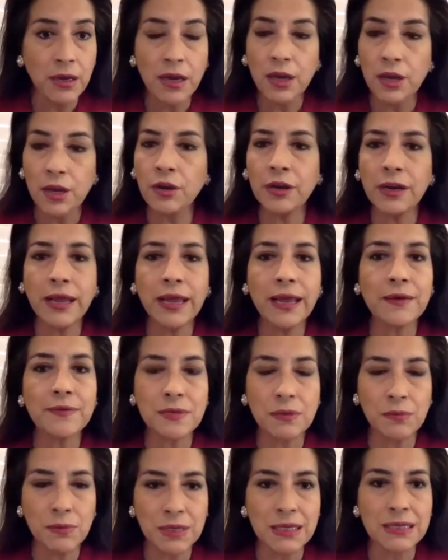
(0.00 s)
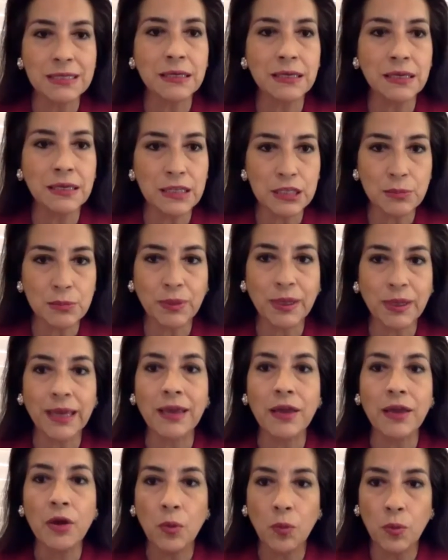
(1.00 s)
You're going to have something that's going to
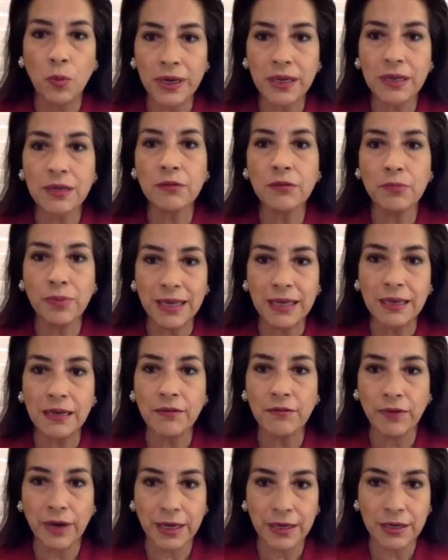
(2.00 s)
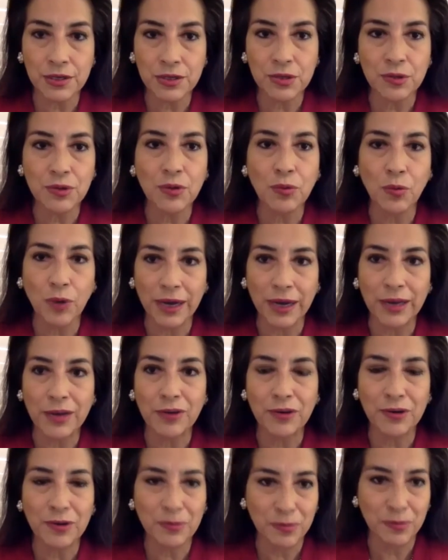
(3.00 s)
display what you're being invited to and why
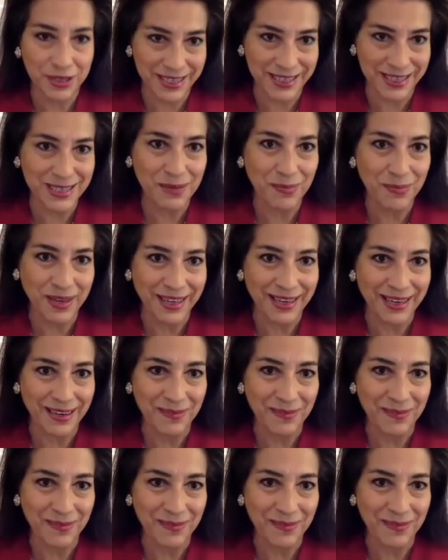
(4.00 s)
you're participating.